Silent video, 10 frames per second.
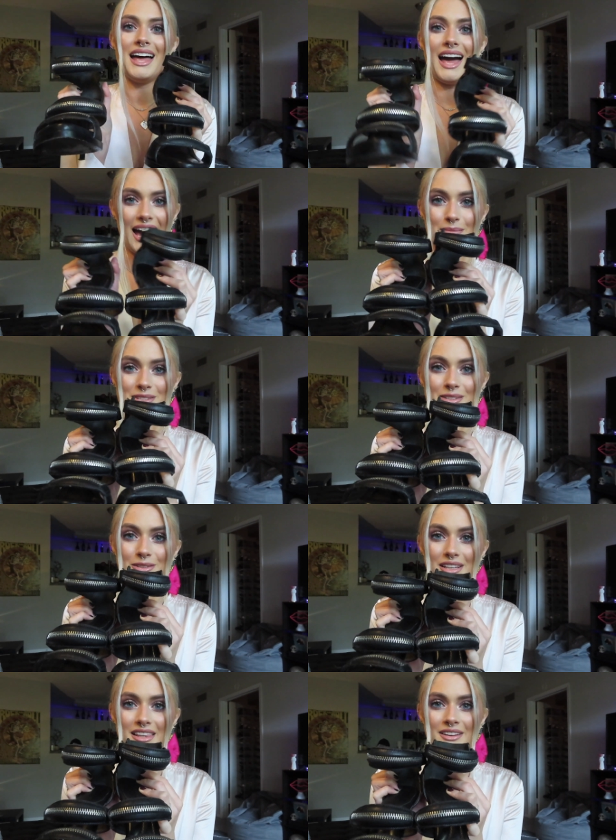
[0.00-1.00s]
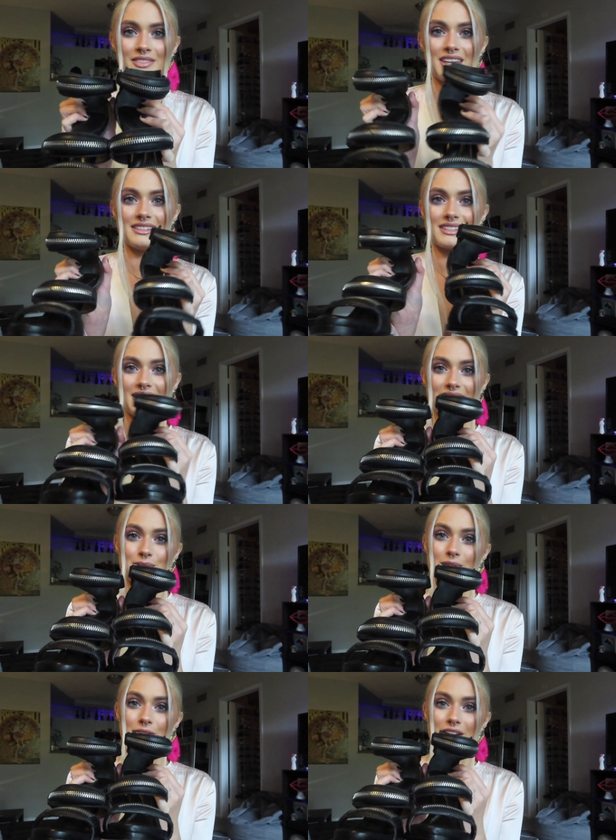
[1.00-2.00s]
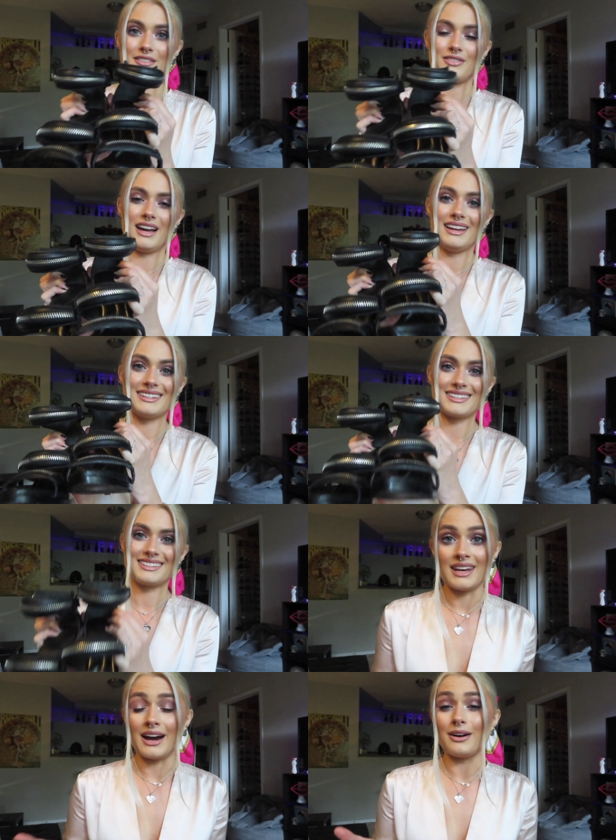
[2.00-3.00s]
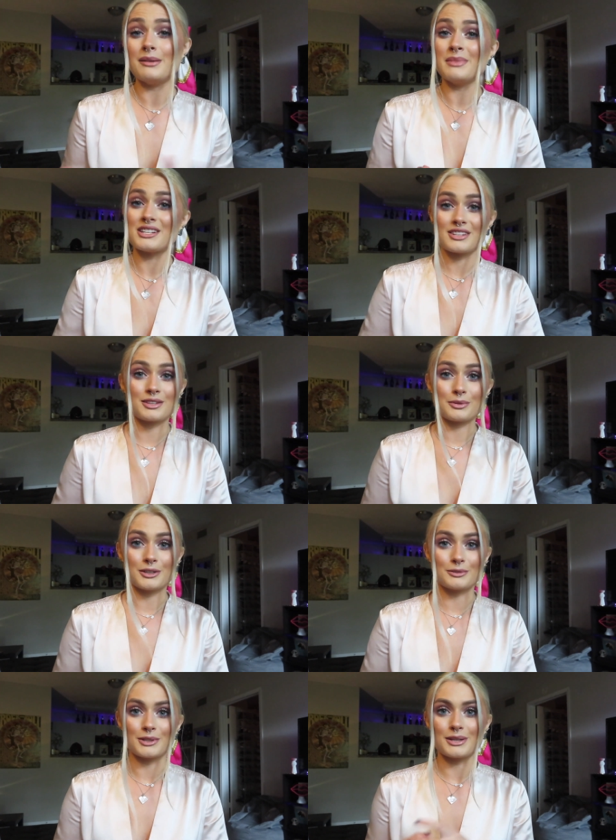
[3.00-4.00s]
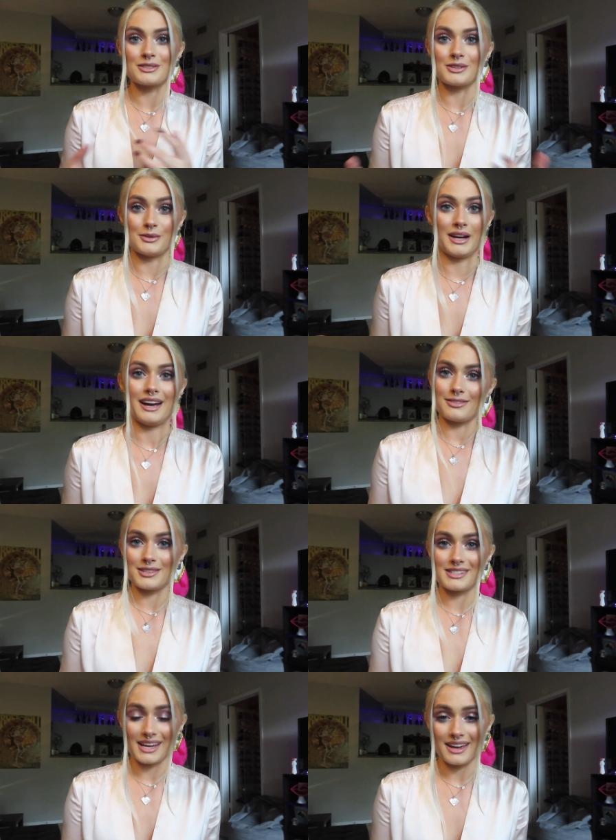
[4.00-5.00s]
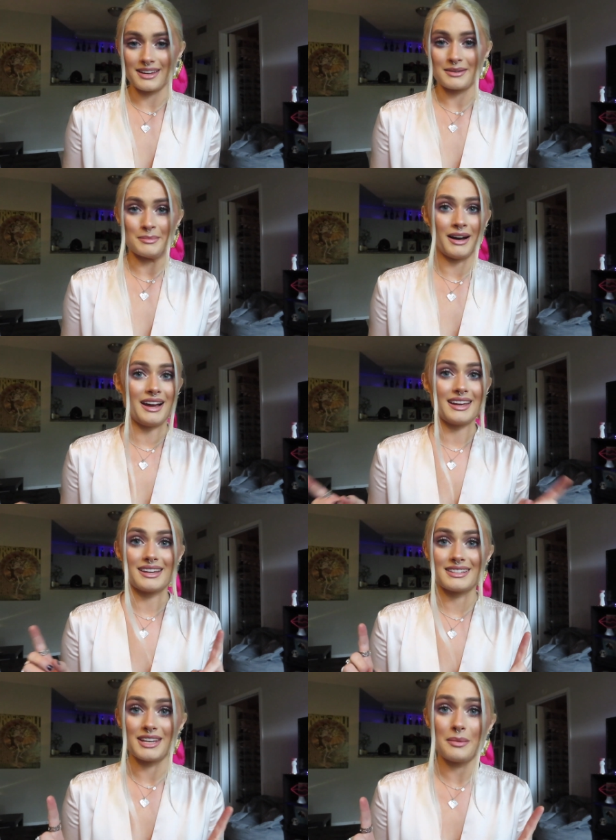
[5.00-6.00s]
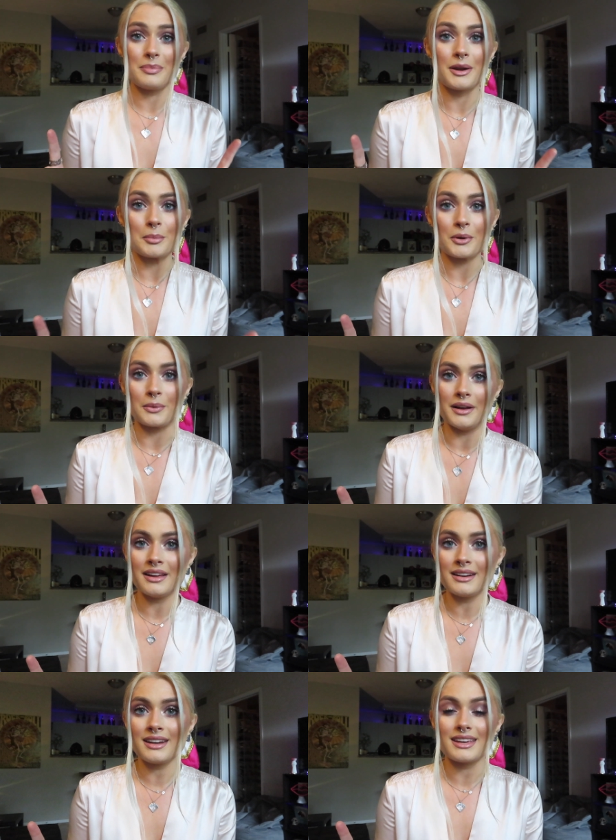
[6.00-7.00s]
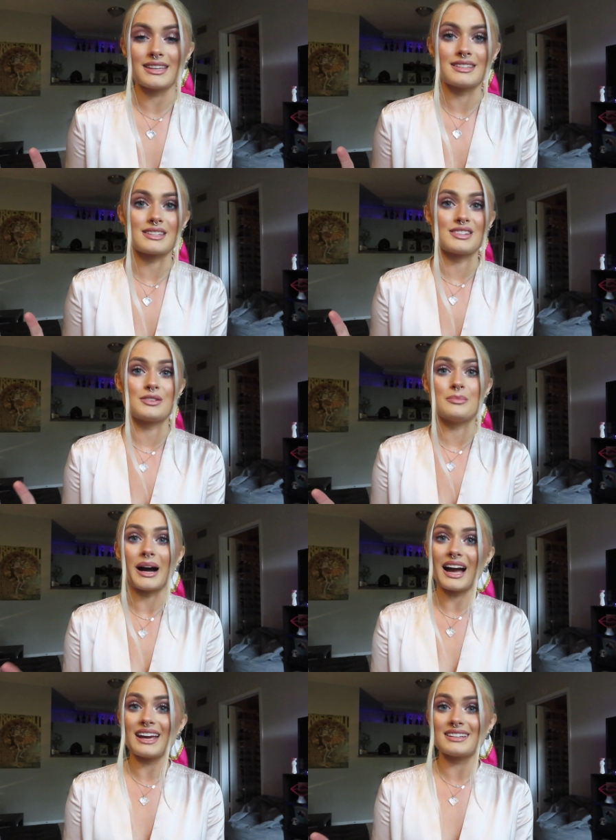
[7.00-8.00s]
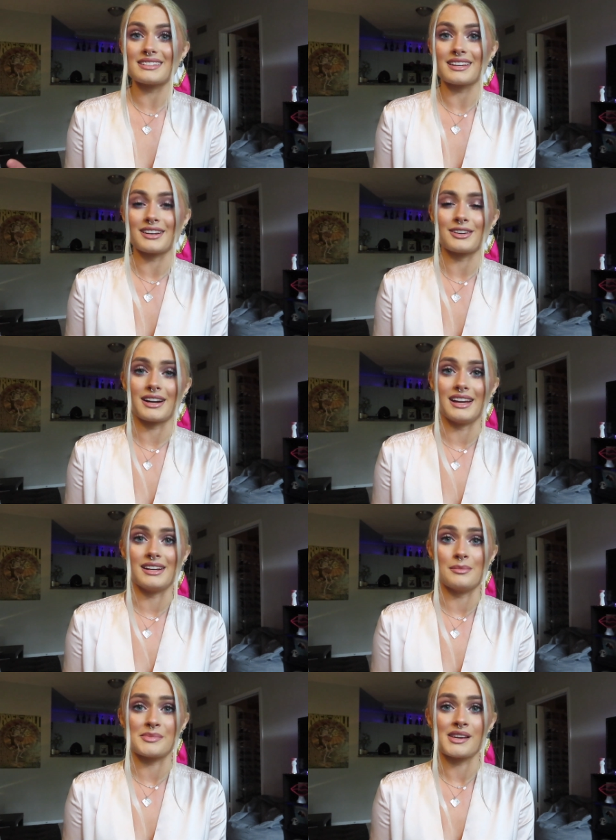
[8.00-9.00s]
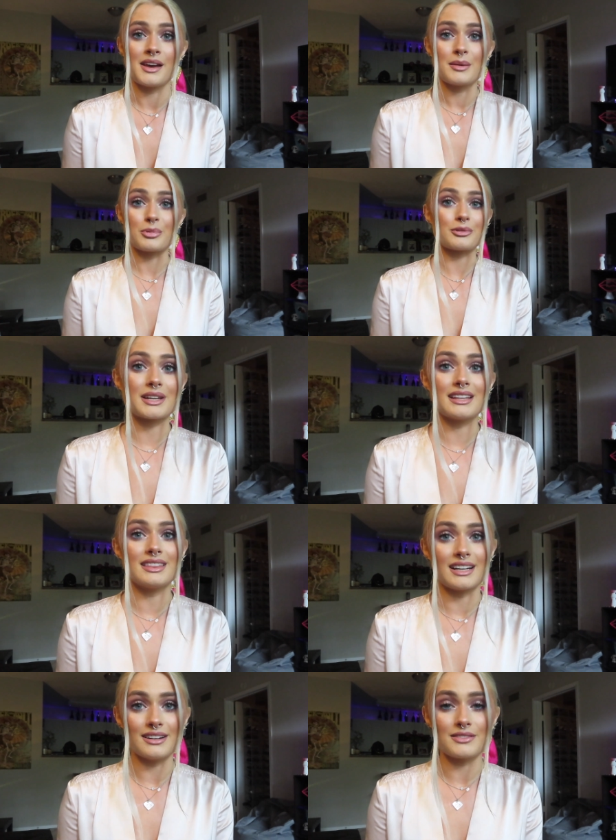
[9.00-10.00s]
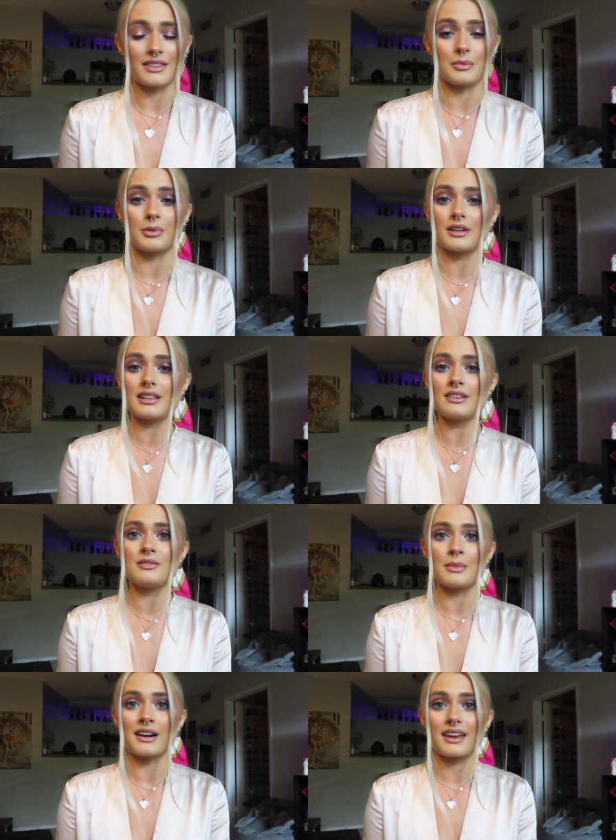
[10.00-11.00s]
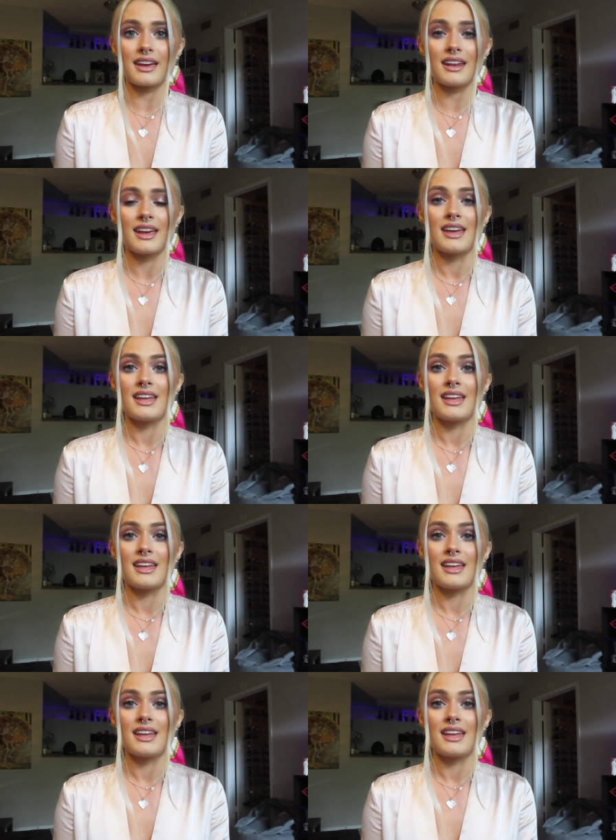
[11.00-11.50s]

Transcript: Absolutely love these. These were a great find. Now, I mentioned The RealReal, so I have to say my tip number one is to buy designer items pre-loved. The pre-loved market